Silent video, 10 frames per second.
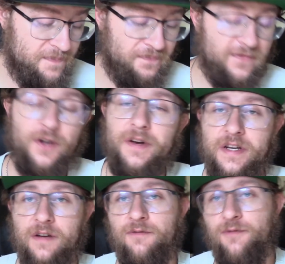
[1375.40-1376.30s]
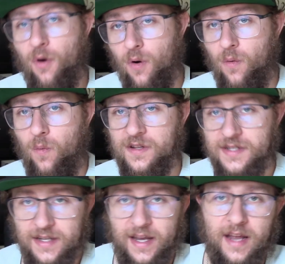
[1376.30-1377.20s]
Condition 4,
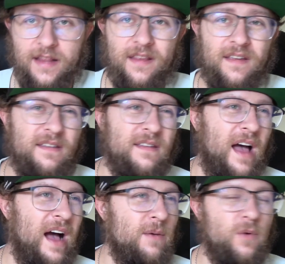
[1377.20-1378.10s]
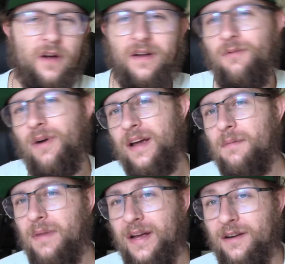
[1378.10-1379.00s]
once again, this I would only
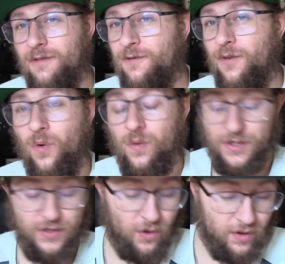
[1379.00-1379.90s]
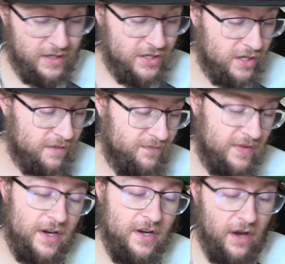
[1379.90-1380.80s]
recommend for storage.
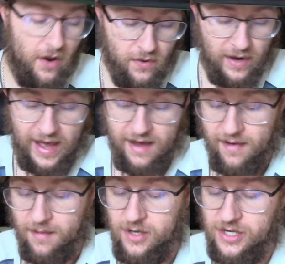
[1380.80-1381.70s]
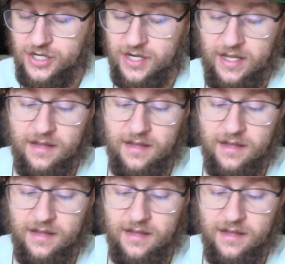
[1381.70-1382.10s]
No live ammunition in the